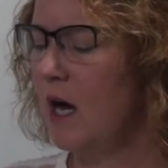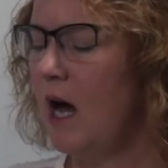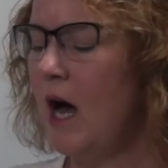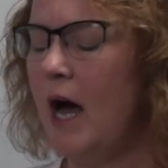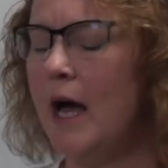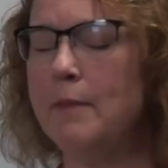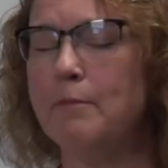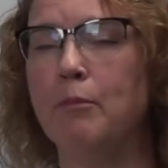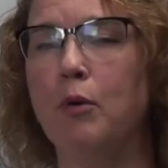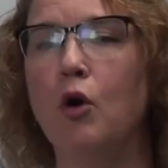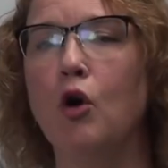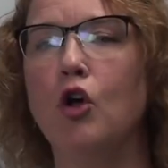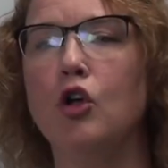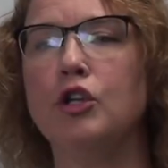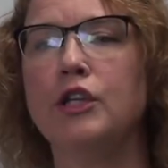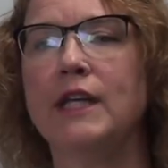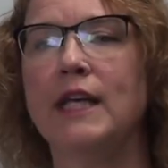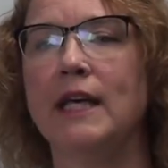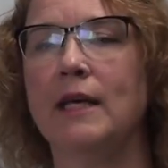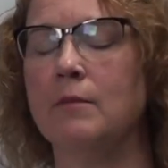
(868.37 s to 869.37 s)
I
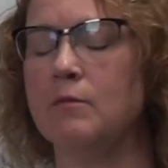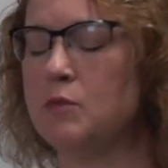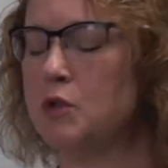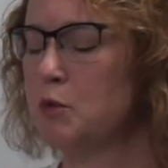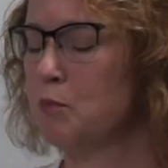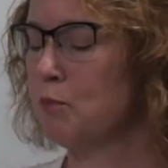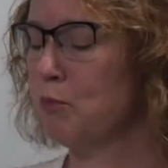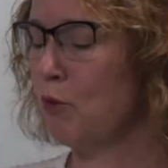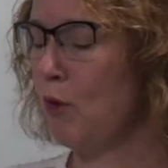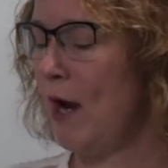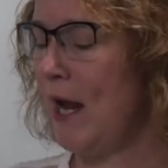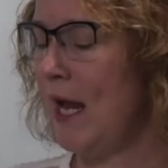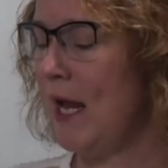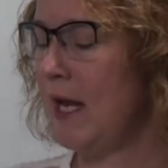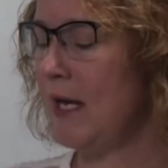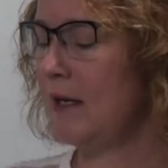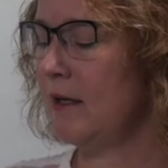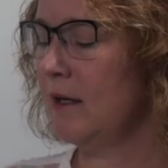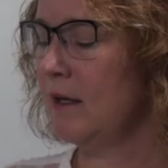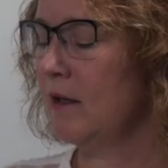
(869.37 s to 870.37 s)
pull Kim's
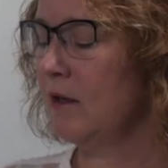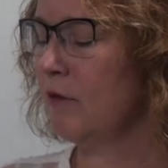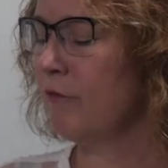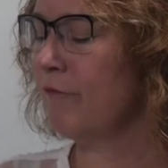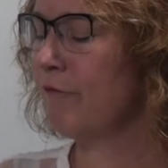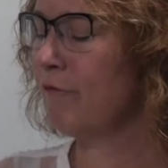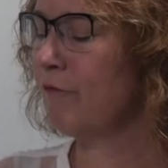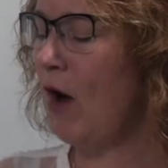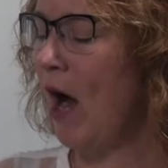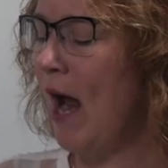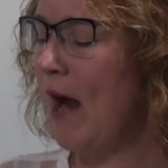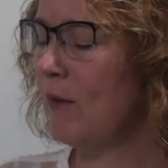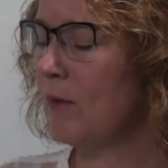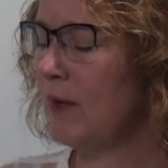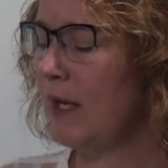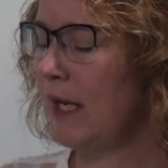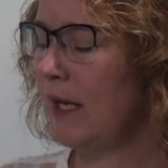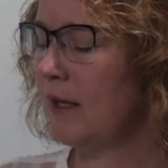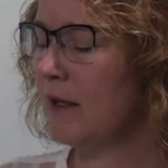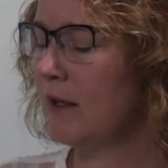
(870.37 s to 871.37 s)
braid.
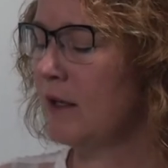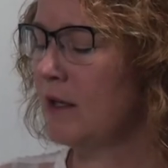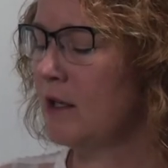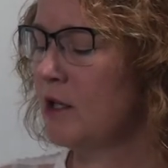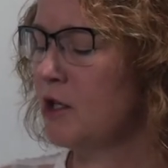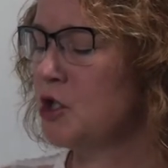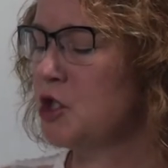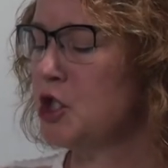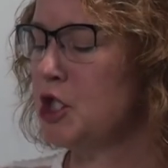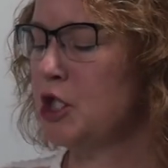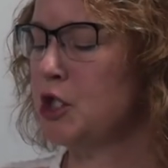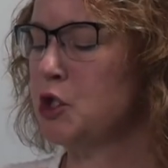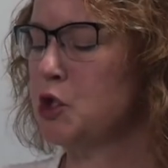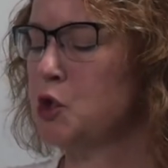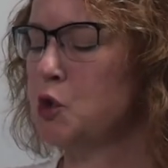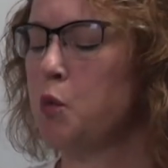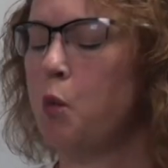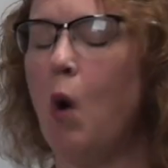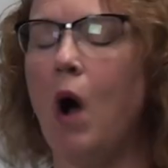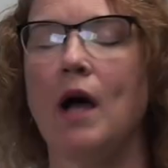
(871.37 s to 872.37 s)
Frowning, she
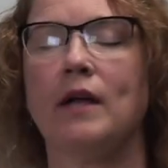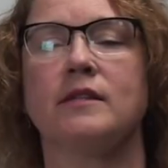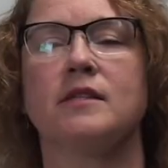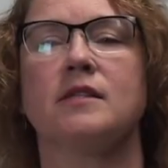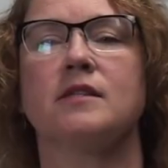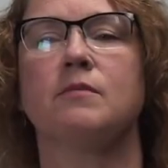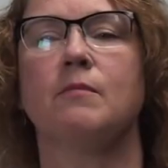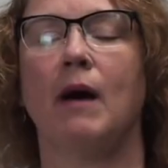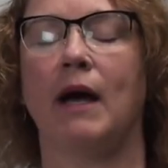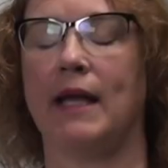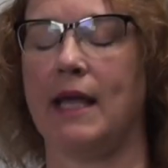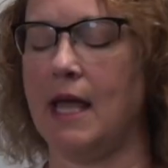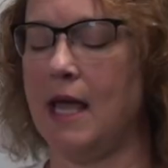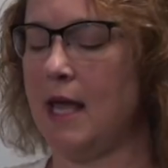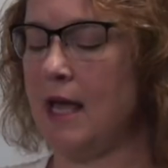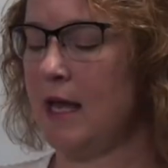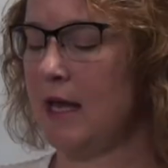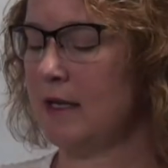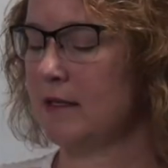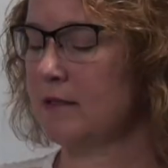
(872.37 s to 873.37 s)
swats my
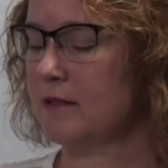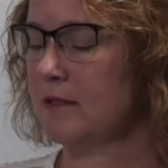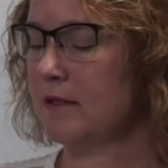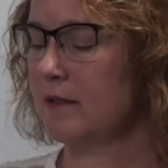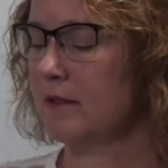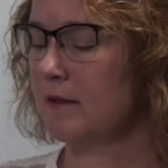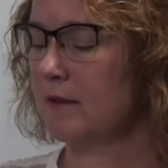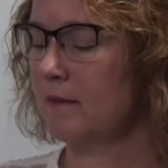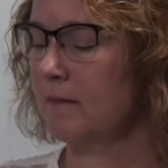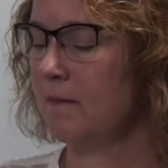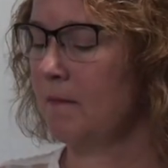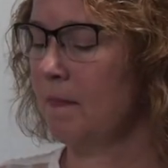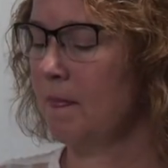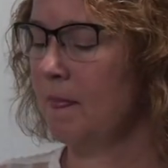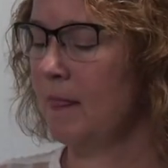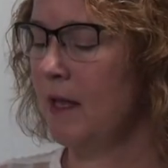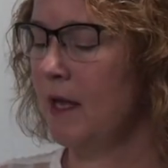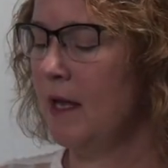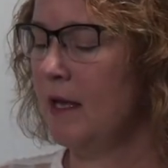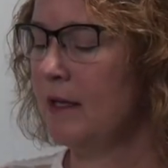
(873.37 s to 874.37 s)
hand.
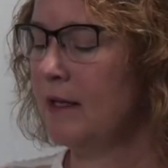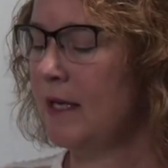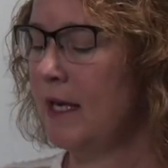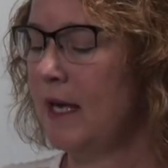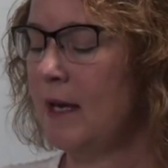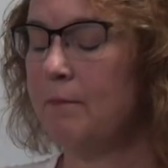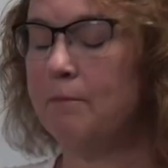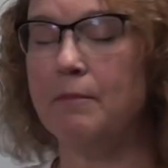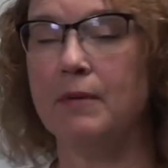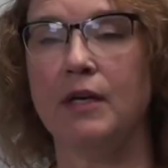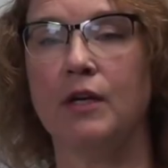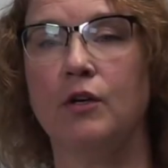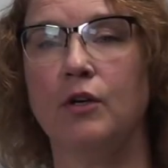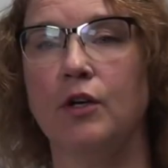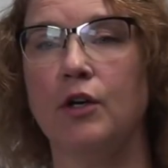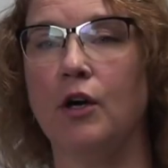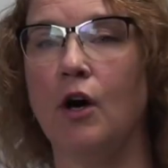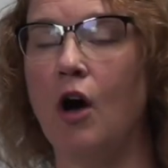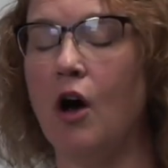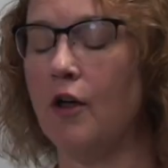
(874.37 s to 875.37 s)
Can't be
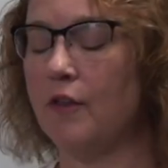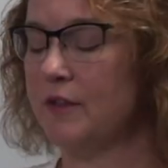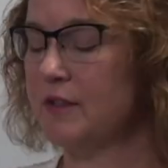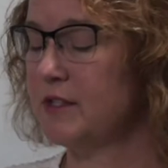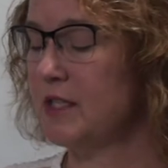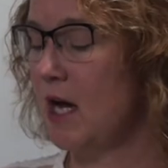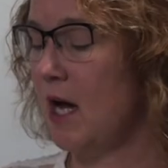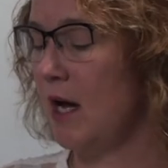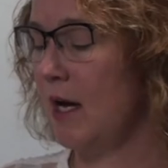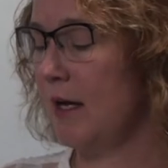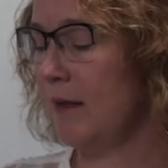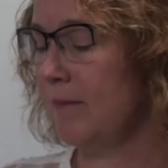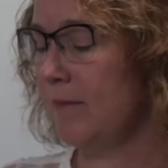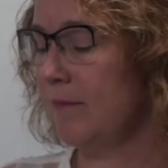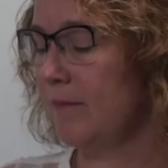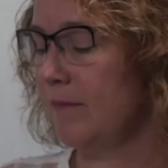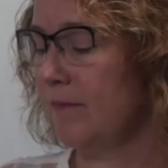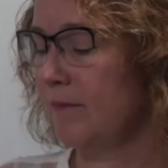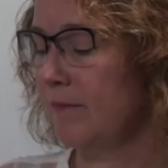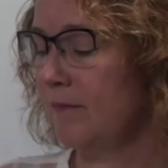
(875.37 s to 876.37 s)
good all the time.
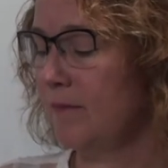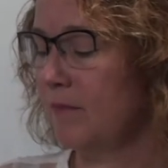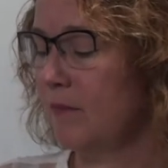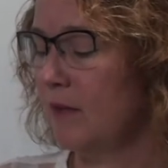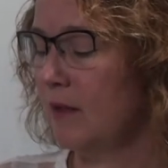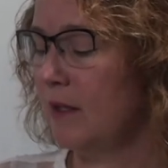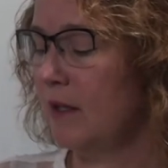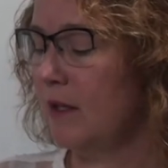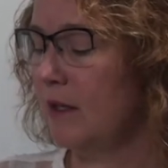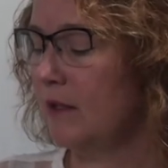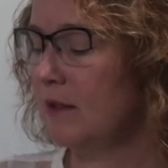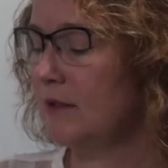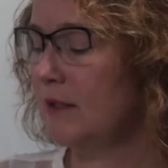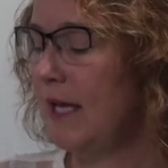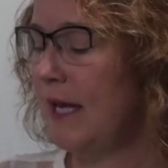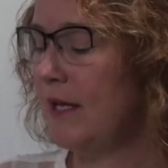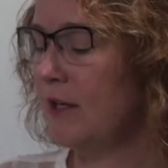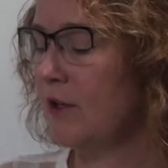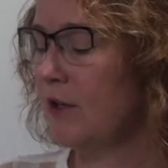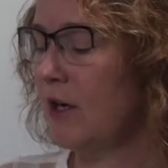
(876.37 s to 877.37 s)

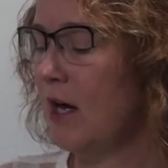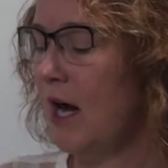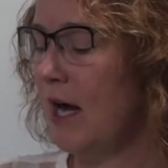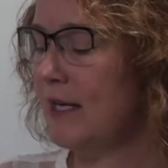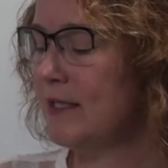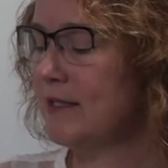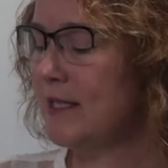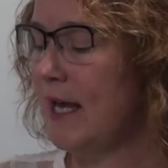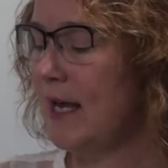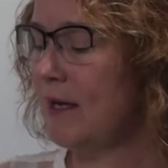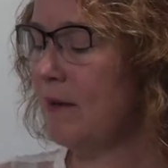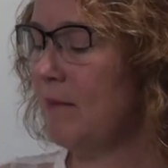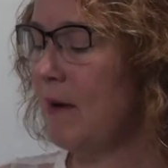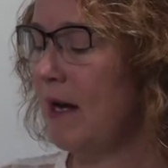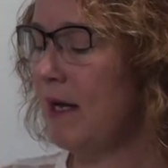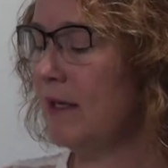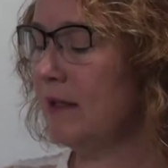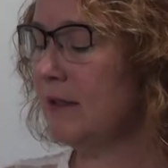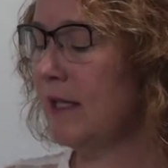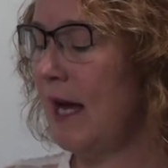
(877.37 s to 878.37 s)
Later, I take
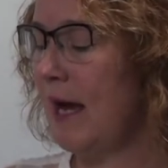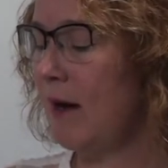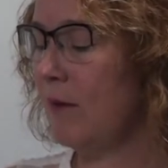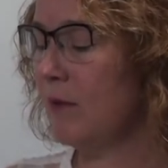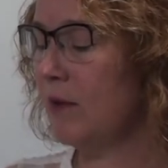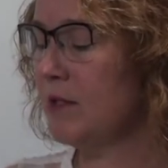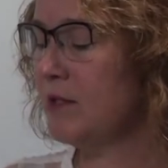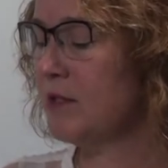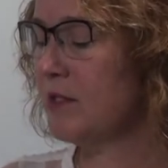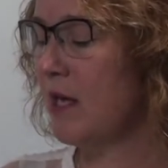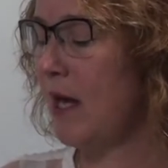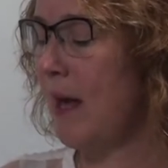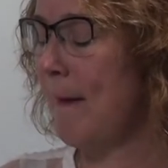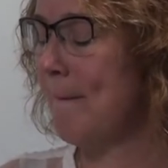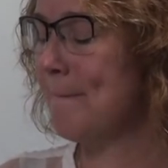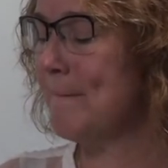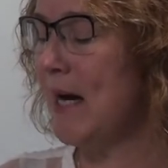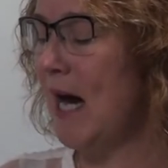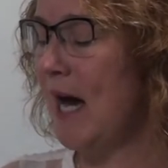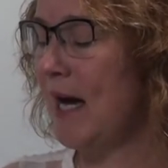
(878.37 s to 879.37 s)
my allowance
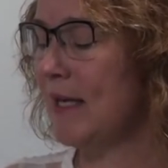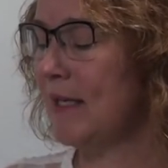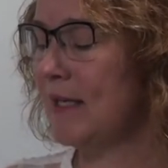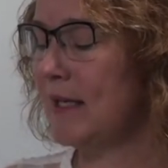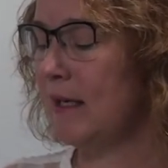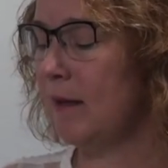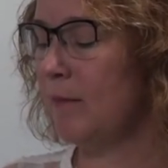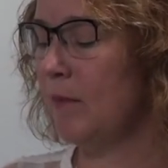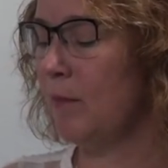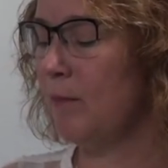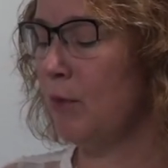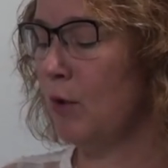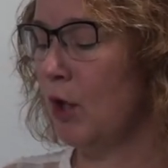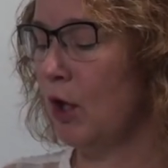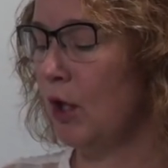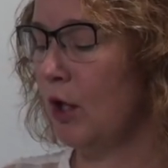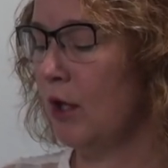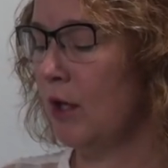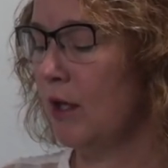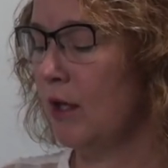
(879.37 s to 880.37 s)
and buy Kim a
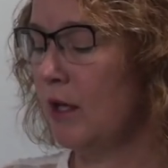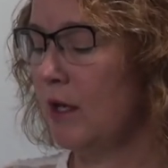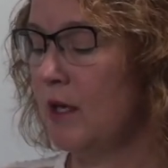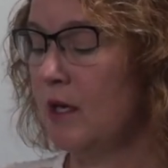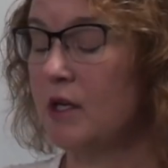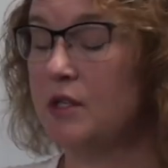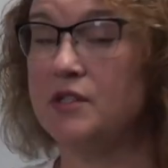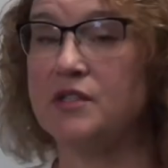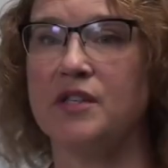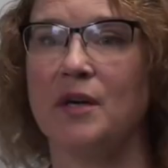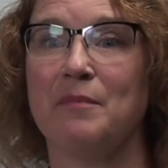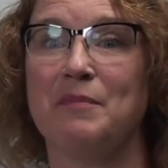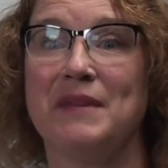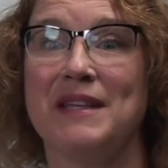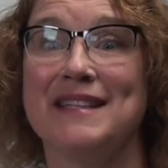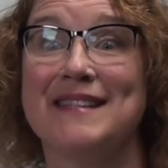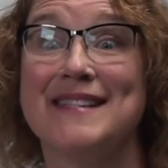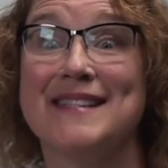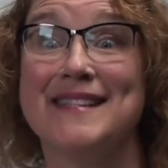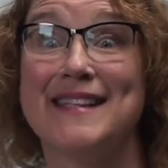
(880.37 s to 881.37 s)
book
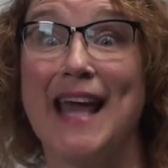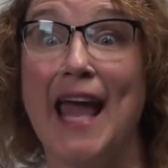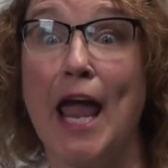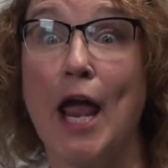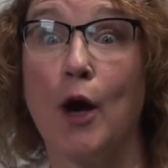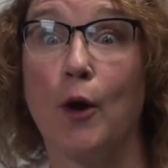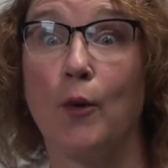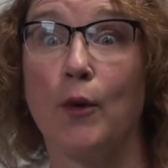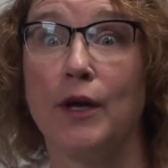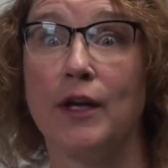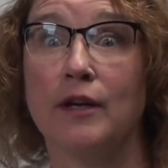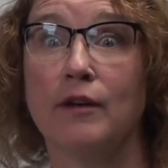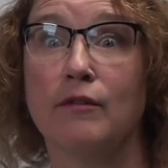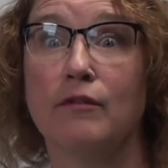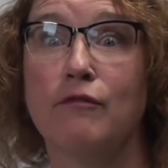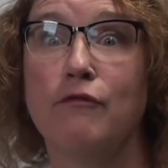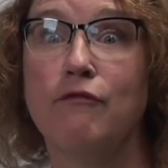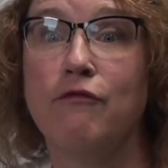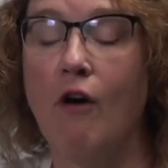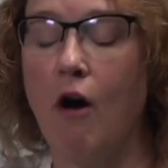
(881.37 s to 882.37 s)
something scary,
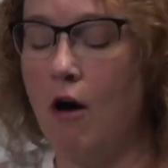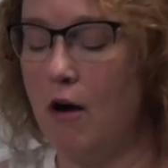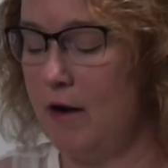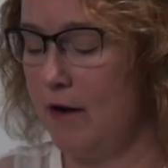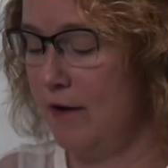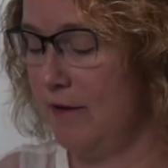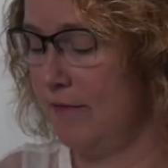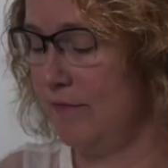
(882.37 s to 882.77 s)
fun.